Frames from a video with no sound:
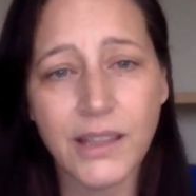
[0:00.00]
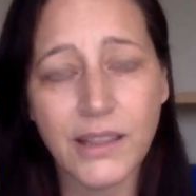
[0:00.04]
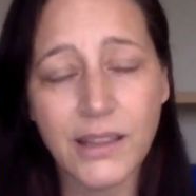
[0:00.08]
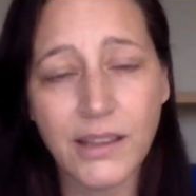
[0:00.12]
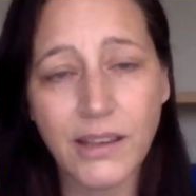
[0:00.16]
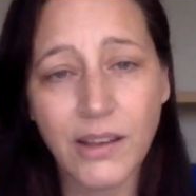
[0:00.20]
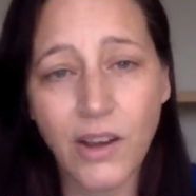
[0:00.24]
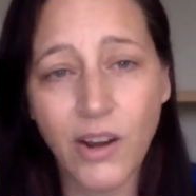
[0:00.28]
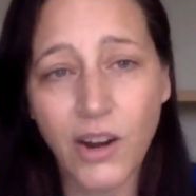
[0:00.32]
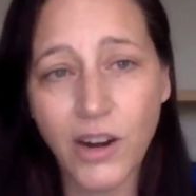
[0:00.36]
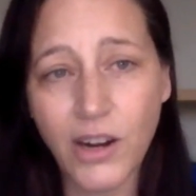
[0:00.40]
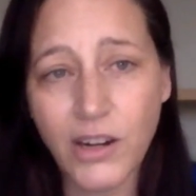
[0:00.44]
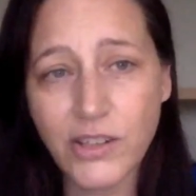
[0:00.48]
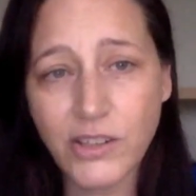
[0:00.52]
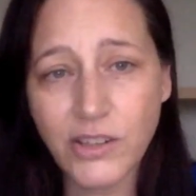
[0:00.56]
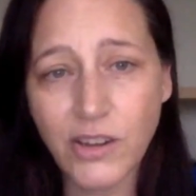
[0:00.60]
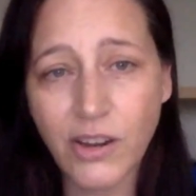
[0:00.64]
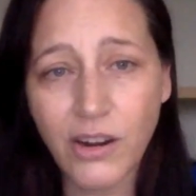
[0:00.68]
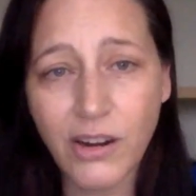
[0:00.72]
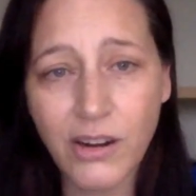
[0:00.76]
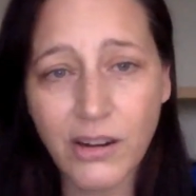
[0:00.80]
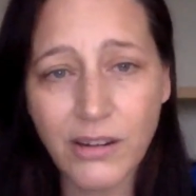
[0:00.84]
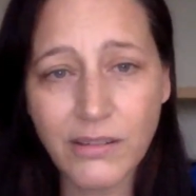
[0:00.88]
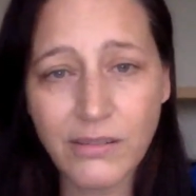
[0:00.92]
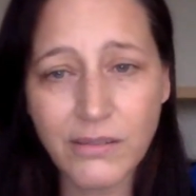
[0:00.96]
the heart to
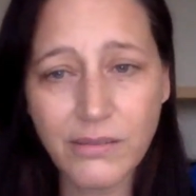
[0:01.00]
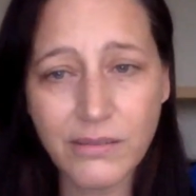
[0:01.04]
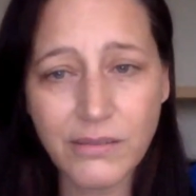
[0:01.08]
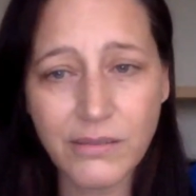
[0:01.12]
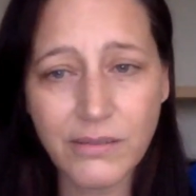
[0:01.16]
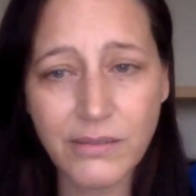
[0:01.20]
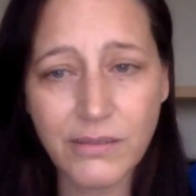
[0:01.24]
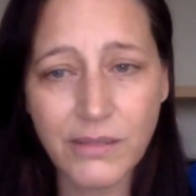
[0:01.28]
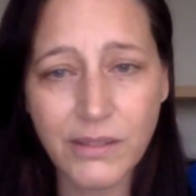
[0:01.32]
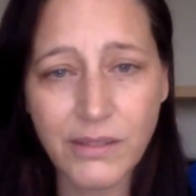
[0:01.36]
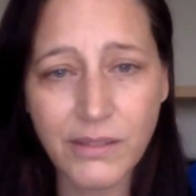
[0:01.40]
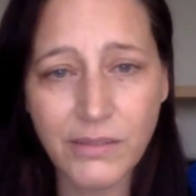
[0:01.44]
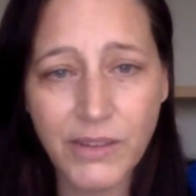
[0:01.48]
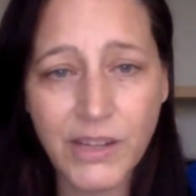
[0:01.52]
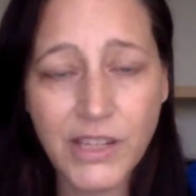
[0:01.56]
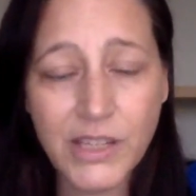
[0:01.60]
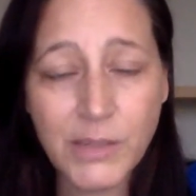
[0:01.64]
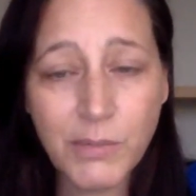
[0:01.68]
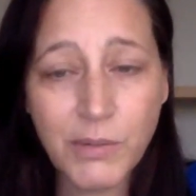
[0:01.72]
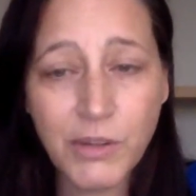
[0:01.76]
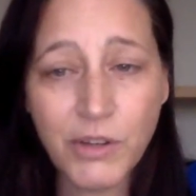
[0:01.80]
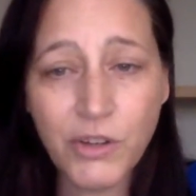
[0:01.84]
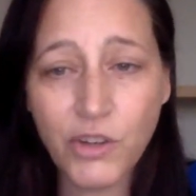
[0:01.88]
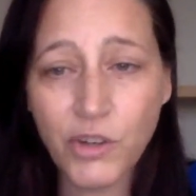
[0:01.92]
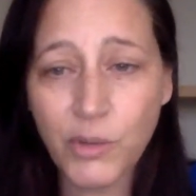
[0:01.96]
heart
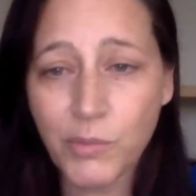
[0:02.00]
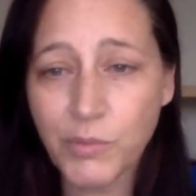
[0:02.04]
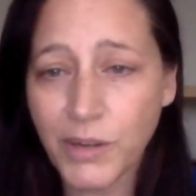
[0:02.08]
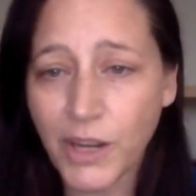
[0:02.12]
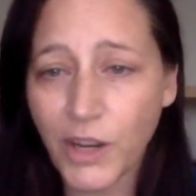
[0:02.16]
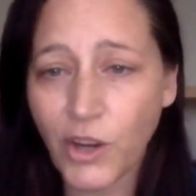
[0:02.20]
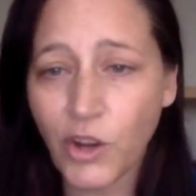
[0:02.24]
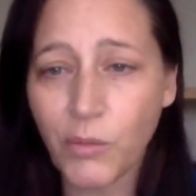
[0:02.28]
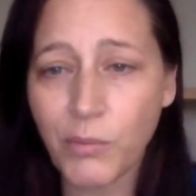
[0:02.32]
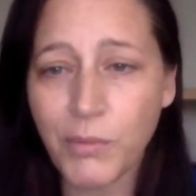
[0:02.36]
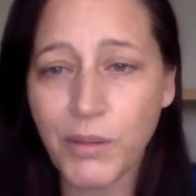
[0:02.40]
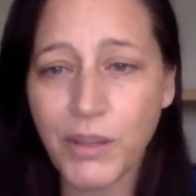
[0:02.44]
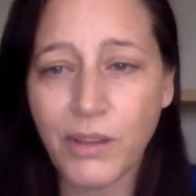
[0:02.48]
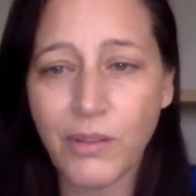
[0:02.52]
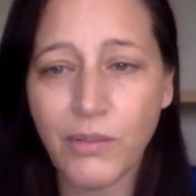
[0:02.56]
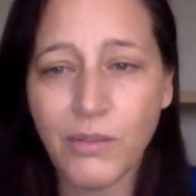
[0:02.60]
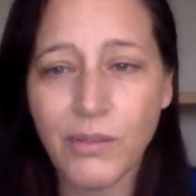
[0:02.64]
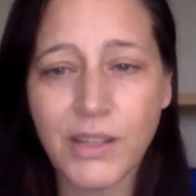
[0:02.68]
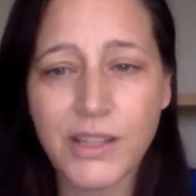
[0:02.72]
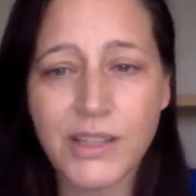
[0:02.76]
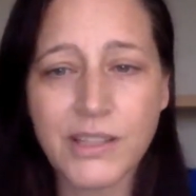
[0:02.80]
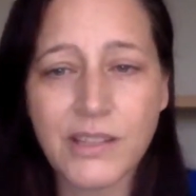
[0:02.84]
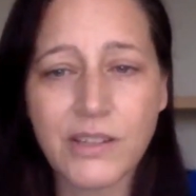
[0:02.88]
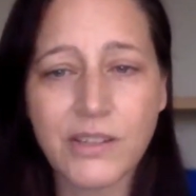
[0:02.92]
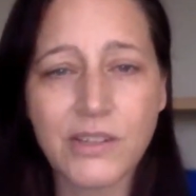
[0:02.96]
Facebook group Naomi
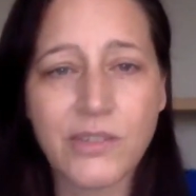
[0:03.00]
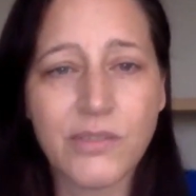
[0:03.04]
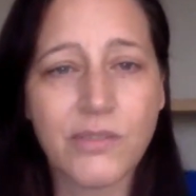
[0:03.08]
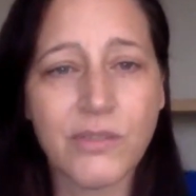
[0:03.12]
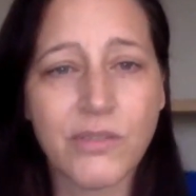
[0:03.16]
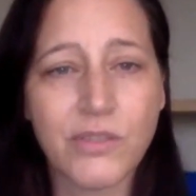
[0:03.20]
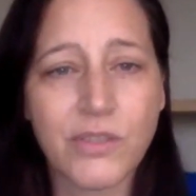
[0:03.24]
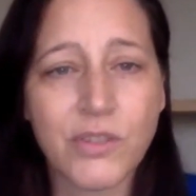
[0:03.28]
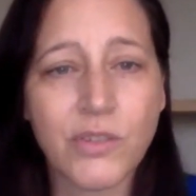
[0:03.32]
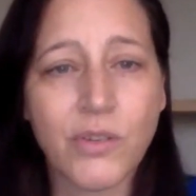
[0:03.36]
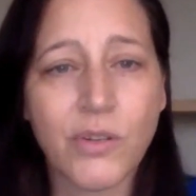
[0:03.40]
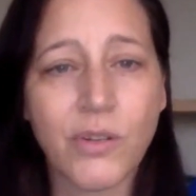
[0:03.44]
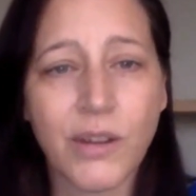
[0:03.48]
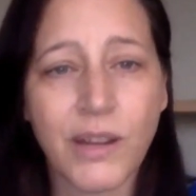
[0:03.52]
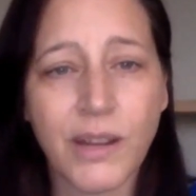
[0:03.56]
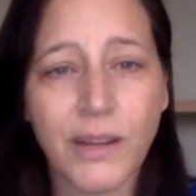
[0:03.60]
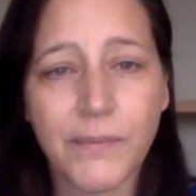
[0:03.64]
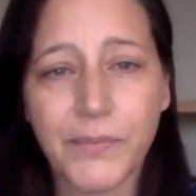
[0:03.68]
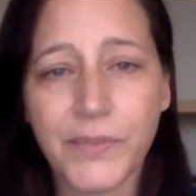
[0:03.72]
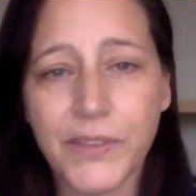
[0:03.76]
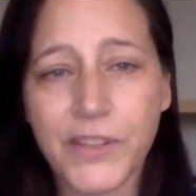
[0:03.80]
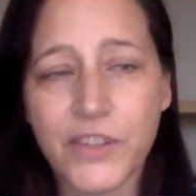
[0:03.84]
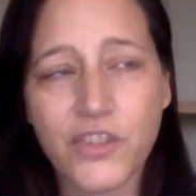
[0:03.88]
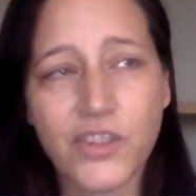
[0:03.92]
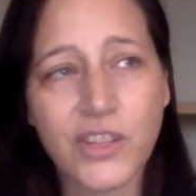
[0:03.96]
listen to her story,
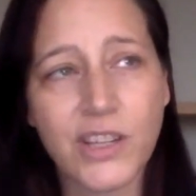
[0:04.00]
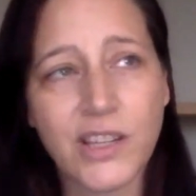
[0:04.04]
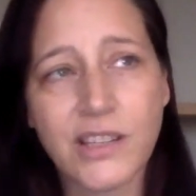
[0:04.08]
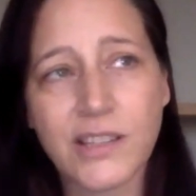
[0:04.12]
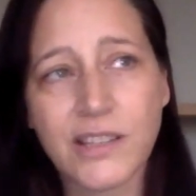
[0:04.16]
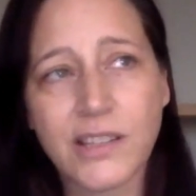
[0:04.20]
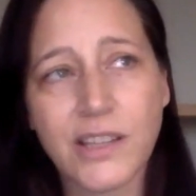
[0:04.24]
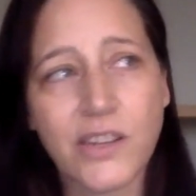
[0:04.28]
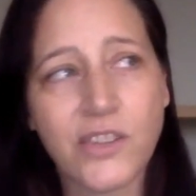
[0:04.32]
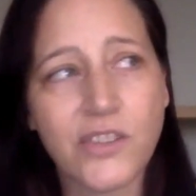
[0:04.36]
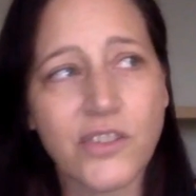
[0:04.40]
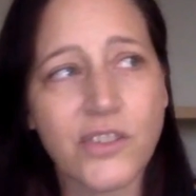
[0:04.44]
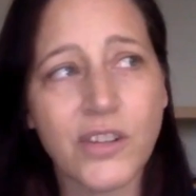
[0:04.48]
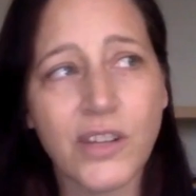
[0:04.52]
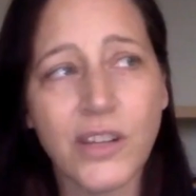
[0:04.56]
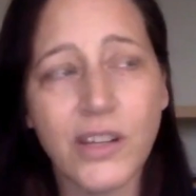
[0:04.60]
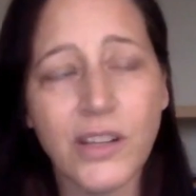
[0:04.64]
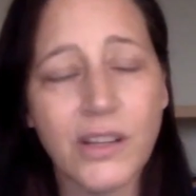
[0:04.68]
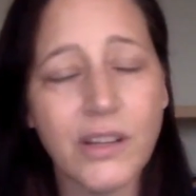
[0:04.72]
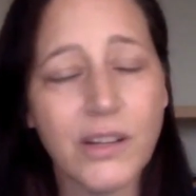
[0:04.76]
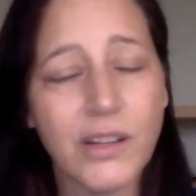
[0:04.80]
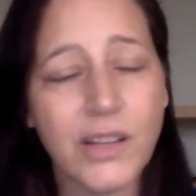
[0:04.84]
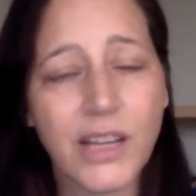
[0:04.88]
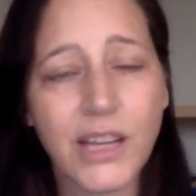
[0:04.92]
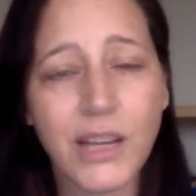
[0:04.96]
and she has such
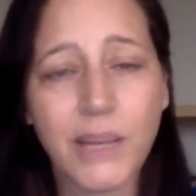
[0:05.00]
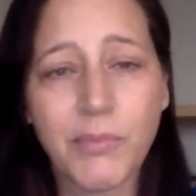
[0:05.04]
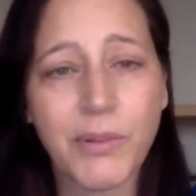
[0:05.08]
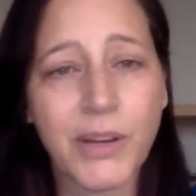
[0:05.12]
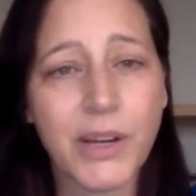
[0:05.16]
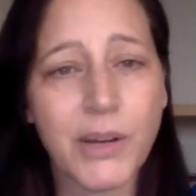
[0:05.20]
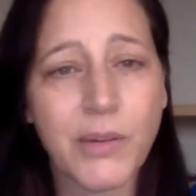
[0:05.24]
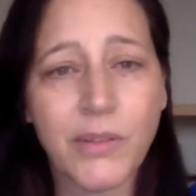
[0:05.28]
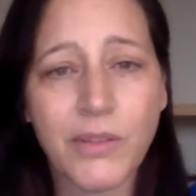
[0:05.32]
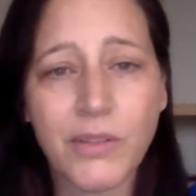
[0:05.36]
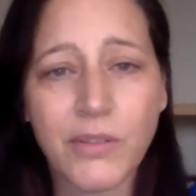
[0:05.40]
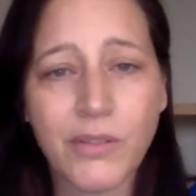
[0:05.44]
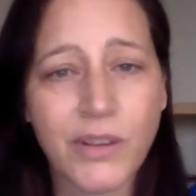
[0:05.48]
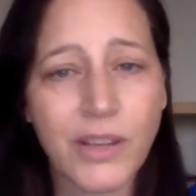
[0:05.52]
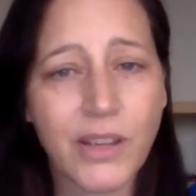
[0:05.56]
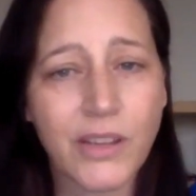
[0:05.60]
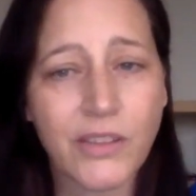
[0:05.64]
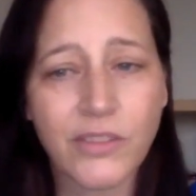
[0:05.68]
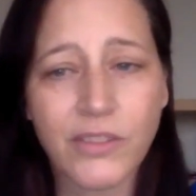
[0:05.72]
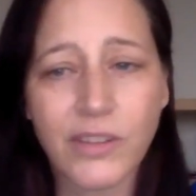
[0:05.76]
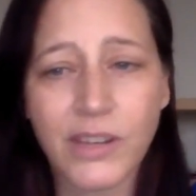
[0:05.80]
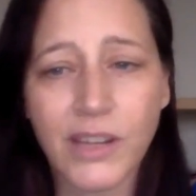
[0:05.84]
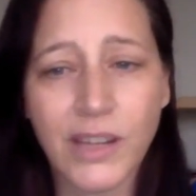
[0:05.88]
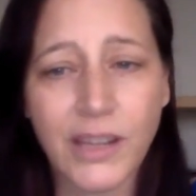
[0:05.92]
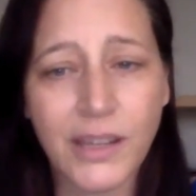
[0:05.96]
like I prayed with her
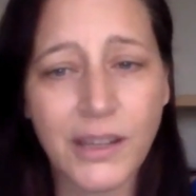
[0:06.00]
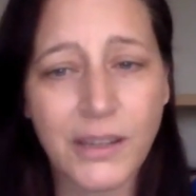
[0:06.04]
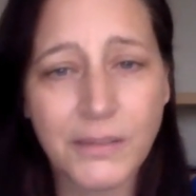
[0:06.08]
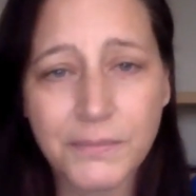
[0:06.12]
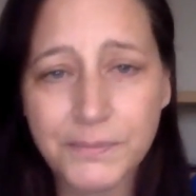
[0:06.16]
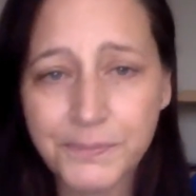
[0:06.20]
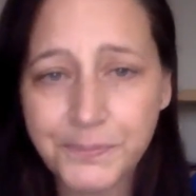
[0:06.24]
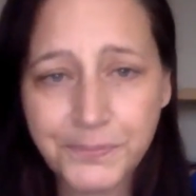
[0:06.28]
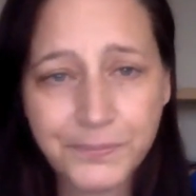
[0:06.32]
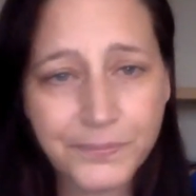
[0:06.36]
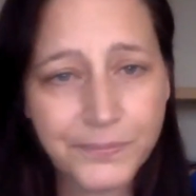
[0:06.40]
yesterday, and